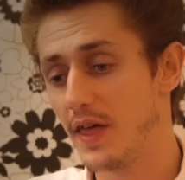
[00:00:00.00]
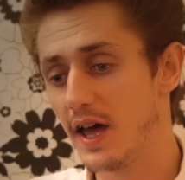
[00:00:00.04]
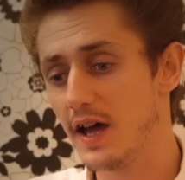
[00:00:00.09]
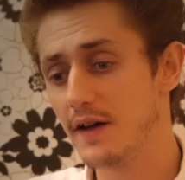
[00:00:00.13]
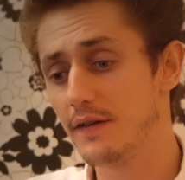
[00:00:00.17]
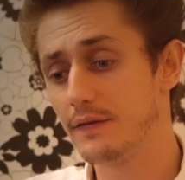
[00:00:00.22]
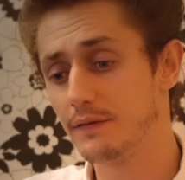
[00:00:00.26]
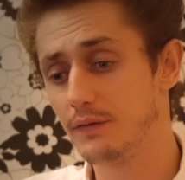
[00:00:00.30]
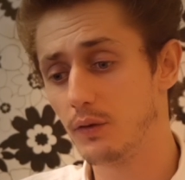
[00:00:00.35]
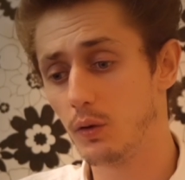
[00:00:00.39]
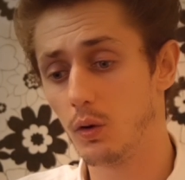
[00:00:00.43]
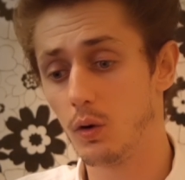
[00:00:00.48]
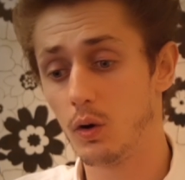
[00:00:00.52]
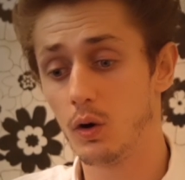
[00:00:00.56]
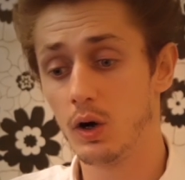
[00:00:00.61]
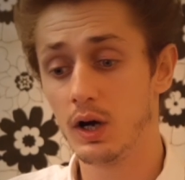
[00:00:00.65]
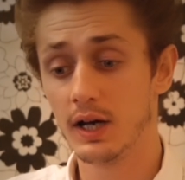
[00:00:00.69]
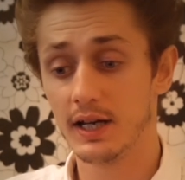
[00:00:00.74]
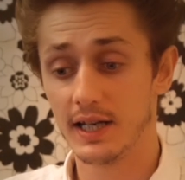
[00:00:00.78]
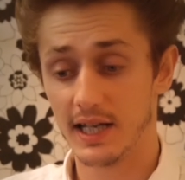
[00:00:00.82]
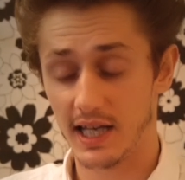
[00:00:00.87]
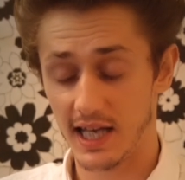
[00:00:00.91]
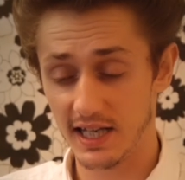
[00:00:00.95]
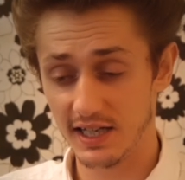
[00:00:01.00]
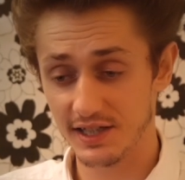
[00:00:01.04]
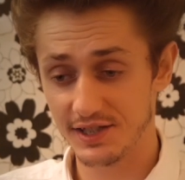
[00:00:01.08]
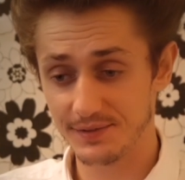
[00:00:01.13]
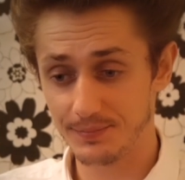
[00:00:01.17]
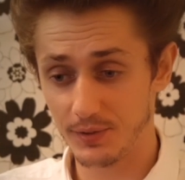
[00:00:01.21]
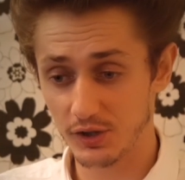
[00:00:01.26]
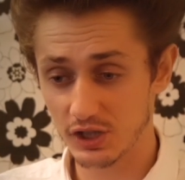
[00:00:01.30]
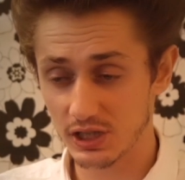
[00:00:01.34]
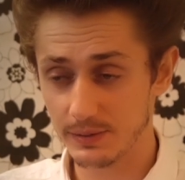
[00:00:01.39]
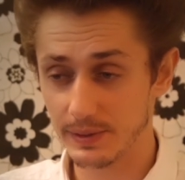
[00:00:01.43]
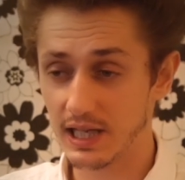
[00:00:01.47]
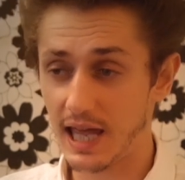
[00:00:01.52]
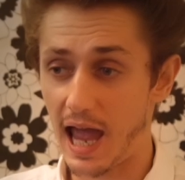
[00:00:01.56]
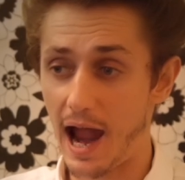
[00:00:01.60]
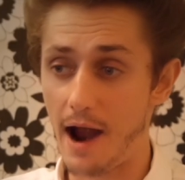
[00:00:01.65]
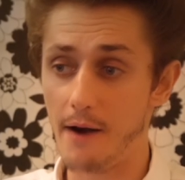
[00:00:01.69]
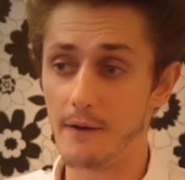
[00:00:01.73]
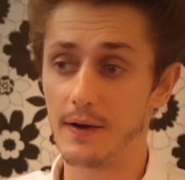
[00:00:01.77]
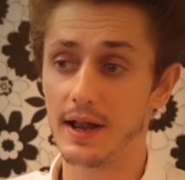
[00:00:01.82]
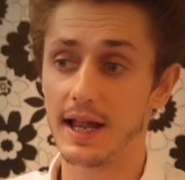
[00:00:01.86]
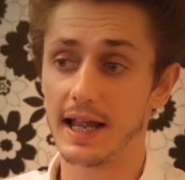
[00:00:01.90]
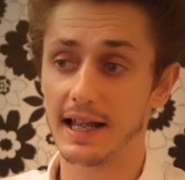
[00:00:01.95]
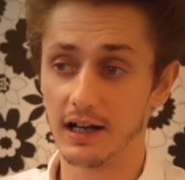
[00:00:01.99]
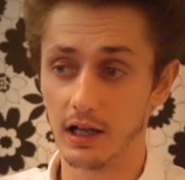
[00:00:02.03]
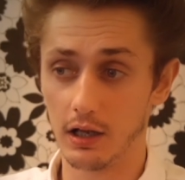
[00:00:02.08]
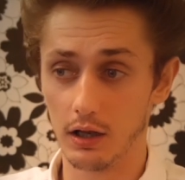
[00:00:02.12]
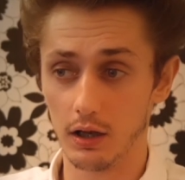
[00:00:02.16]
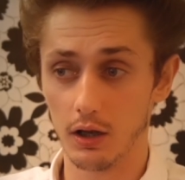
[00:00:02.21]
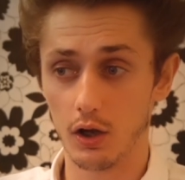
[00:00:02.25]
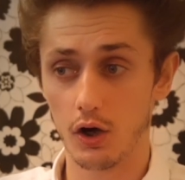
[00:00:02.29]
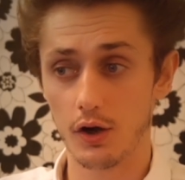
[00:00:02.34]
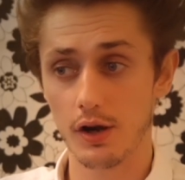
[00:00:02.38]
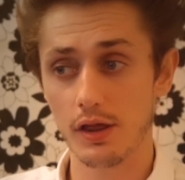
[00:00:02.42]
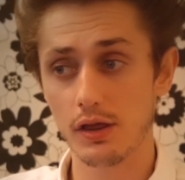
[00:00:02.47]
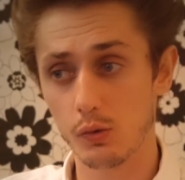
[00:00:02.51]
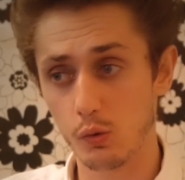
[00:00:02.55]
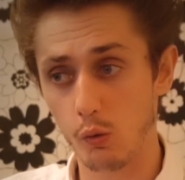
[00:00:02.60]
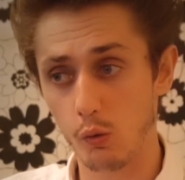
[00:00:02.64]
Therefore, it is supposed to be carrying a lot of the